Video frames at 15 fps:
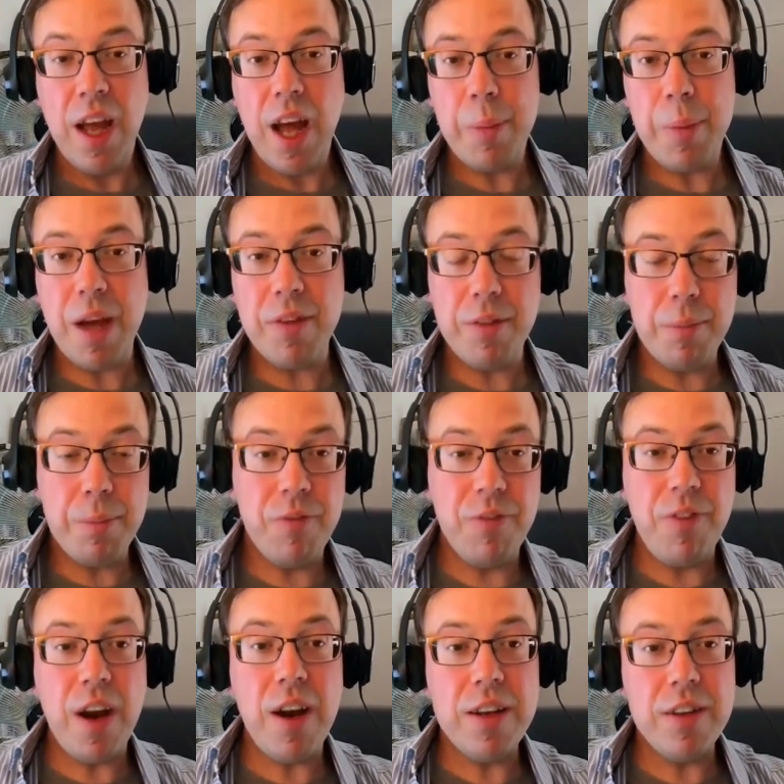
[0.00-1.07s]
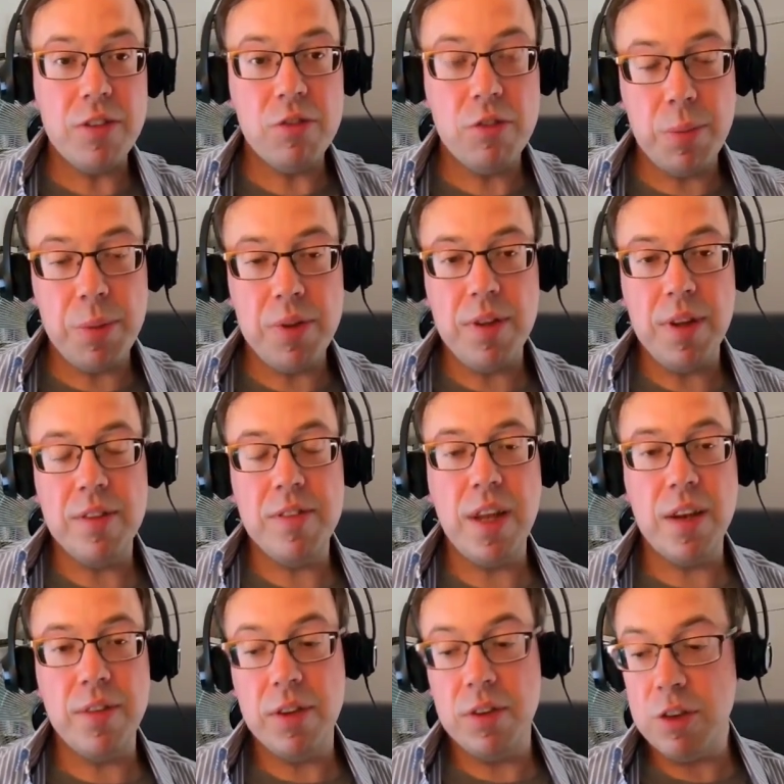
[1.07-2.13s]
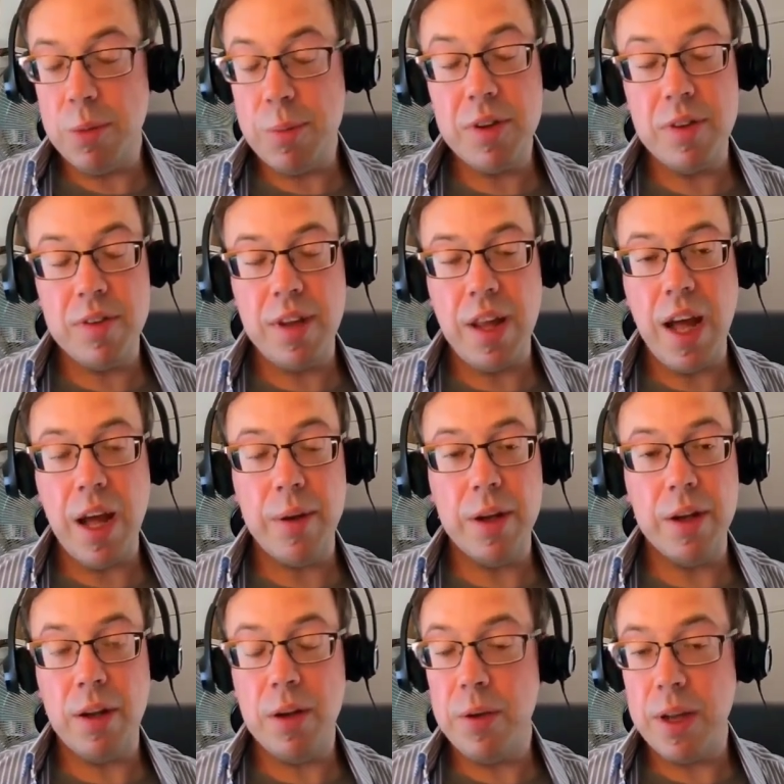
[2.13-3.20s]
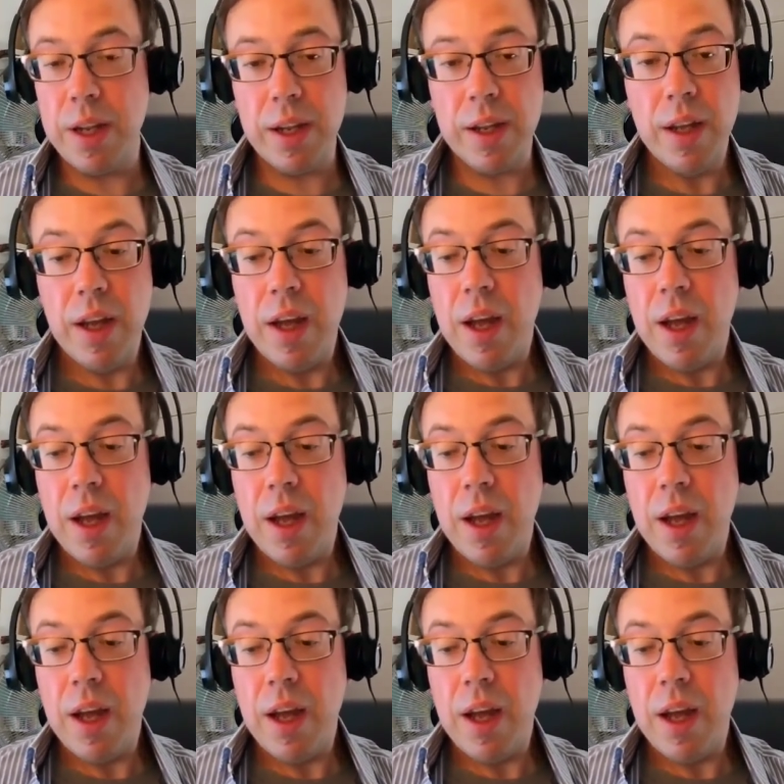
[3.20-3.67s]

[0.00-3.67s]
And we have a very distributed set of contributors now, including